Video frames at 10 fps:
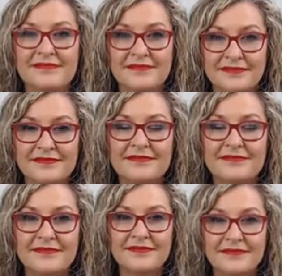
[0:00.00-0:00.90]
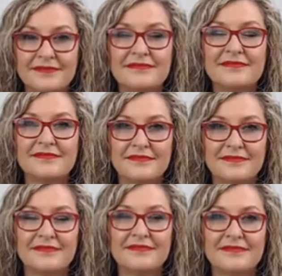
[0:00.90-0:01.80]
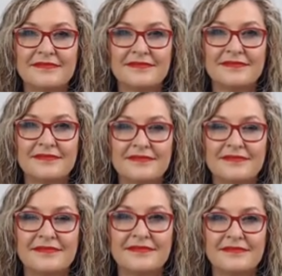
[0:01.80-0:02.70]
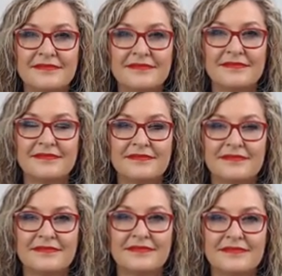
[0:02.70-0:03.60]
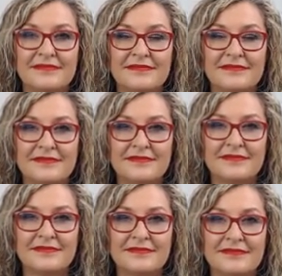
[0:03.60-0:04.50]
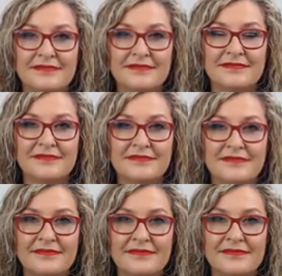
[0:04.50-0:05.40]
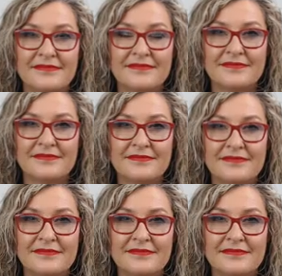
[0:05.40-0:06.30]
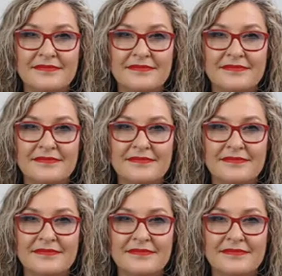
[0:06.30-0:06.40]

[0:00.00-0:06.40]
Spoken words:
No words are spoken by the person on screen.